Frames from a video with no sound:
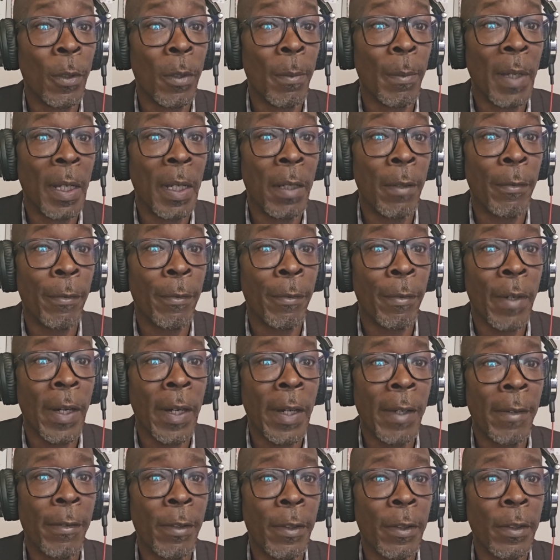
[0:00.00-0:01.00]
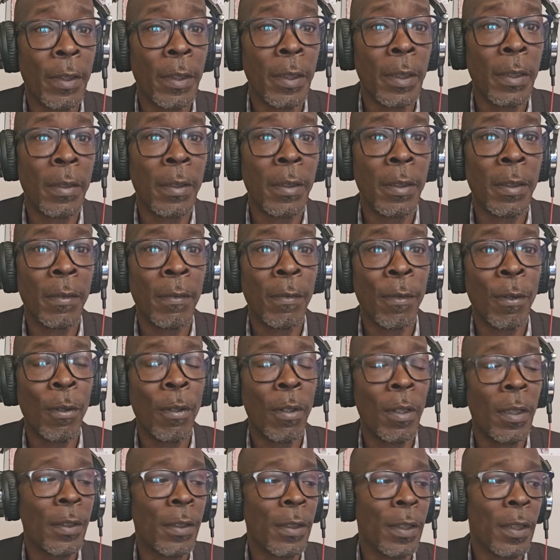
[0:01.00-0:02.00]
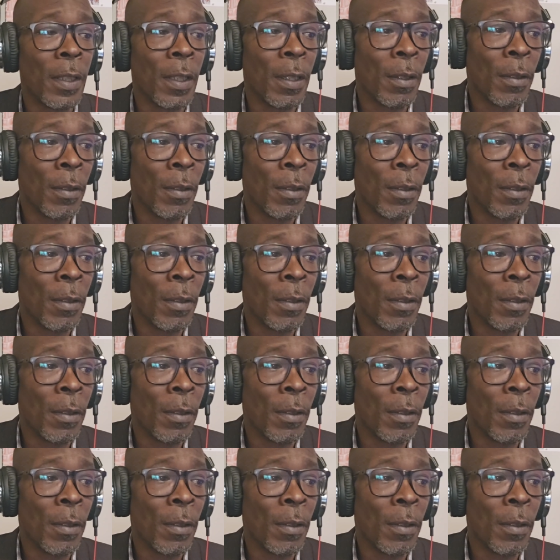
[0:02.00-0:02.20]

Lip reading: about fragrances as far as,